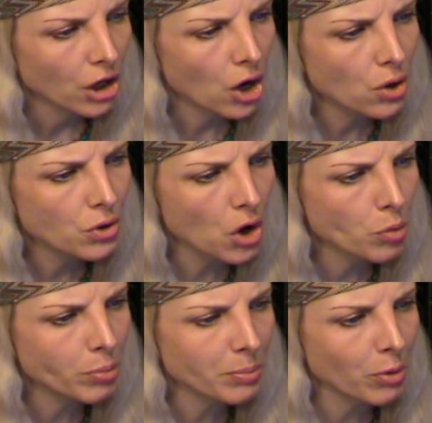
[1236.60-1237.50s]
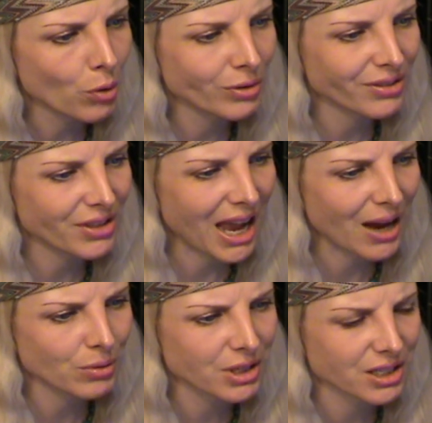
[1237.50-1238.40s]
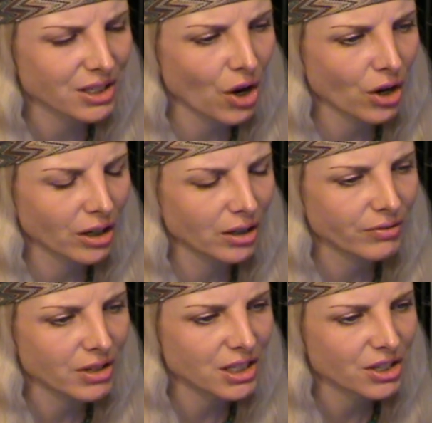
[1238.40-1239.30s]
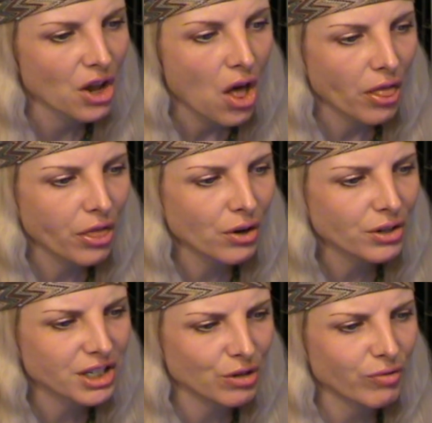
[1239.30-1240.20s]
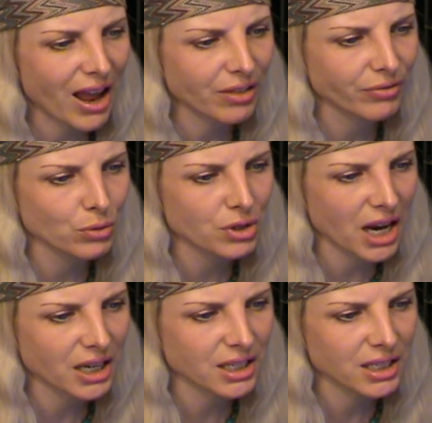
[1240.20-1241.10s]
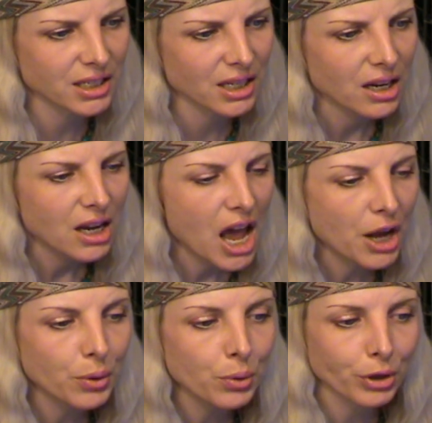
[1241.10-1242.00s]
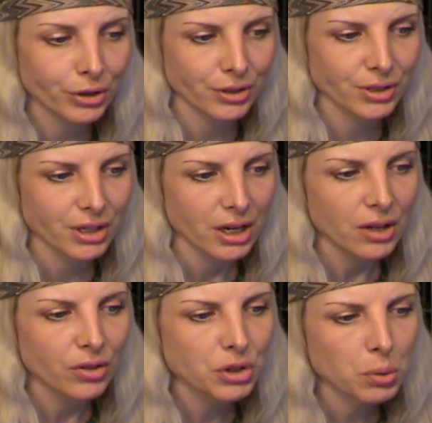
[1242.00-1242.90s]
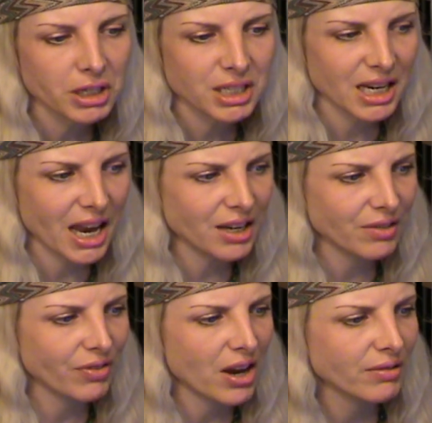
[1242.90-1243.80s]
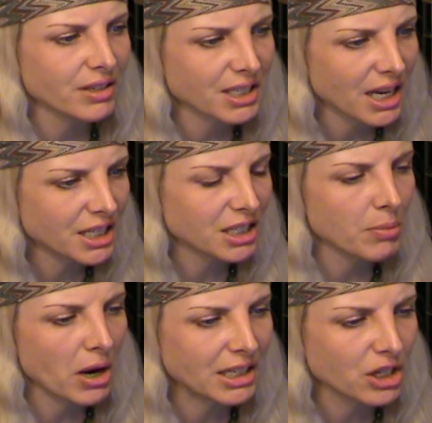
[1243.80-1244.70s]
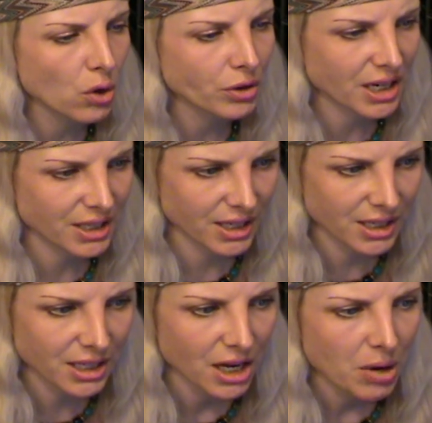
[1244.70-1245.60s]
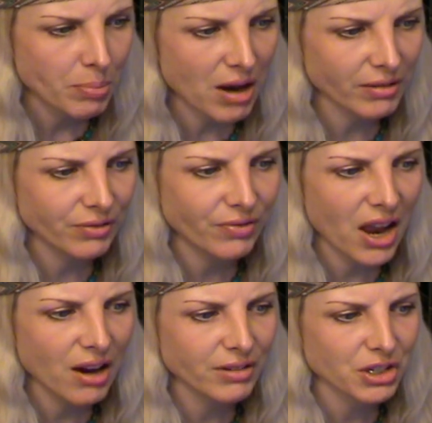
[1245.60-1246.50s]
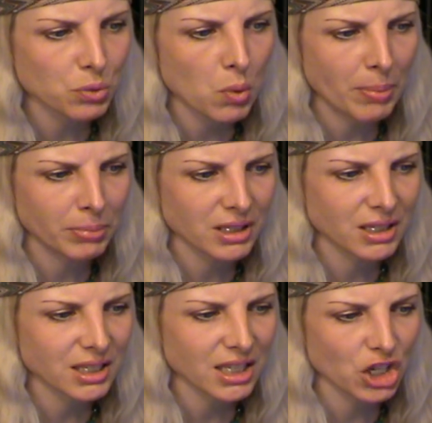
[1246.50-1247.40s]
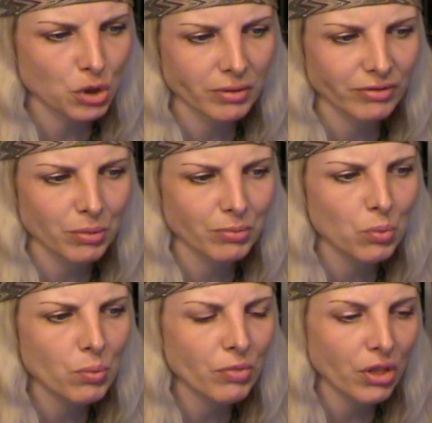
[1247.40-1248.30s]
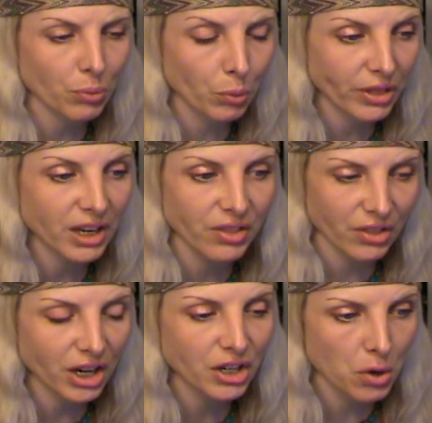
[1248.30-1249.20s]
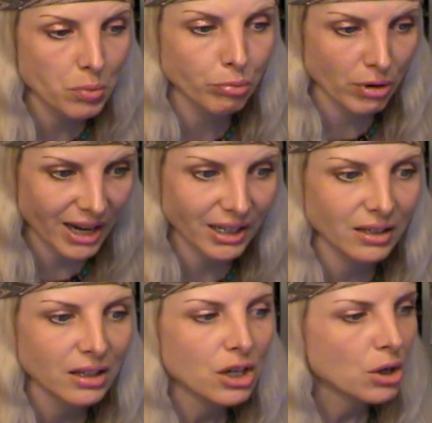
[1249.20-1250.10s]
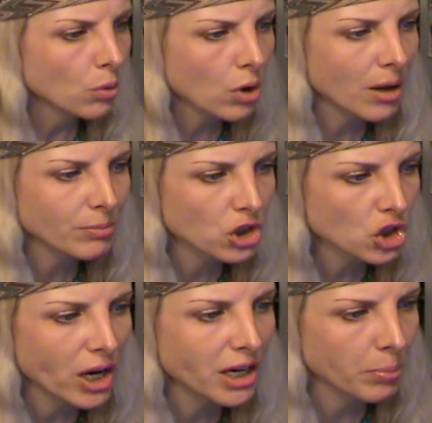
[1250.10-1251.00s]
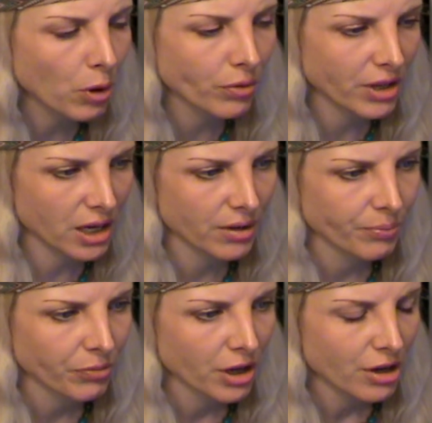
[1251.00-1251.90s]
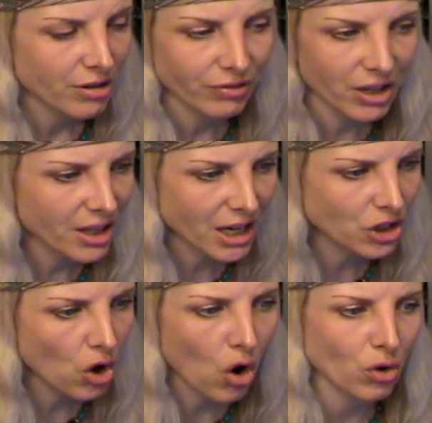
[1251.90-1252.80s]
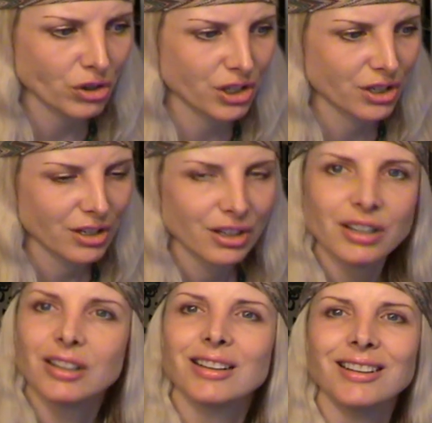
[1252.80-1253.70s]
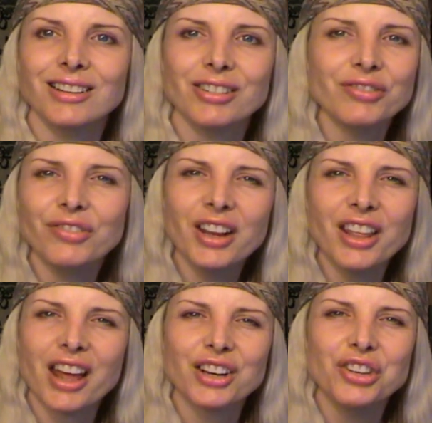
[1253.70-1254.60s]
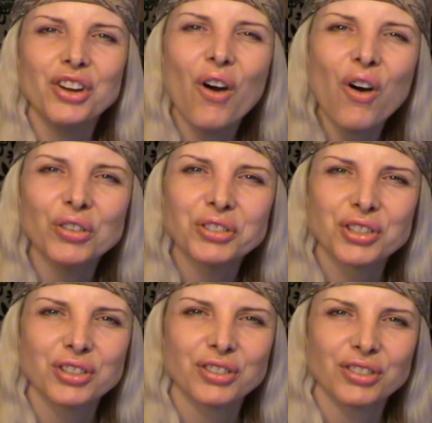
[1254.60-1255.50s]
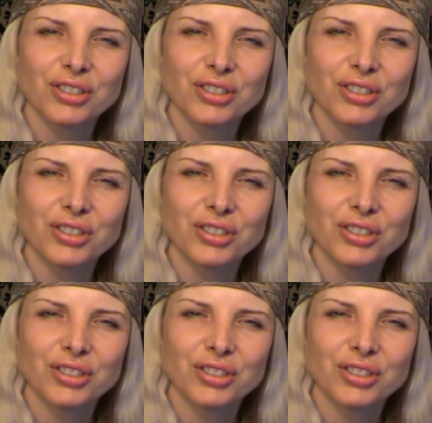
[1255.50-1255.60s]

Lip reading: O nobly born on the outer circle of these 30 wrathful deities, Herukas, the 28 various-headed mighty goddesses, bearing various weapons issuing from within thine own brain, will come to shine upon thee. Fear that not. Fear that not.